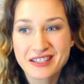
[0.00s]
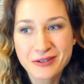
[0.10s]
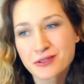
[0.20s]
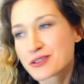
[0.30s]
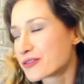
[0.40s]

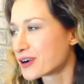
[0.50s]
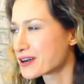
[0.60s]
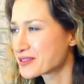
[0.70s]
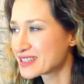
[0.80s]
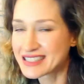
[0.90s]
Use it
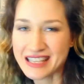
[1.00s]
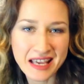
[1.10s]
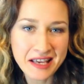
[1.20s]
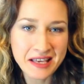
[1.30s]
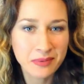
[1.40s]
throughout the day.
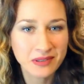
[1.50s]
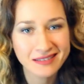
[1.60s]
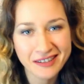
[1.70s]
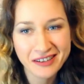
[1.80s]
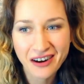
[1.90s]
Keep it in
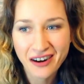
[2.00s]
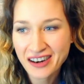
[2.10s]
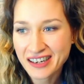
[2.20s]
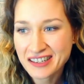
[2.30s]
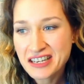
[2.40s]
the car.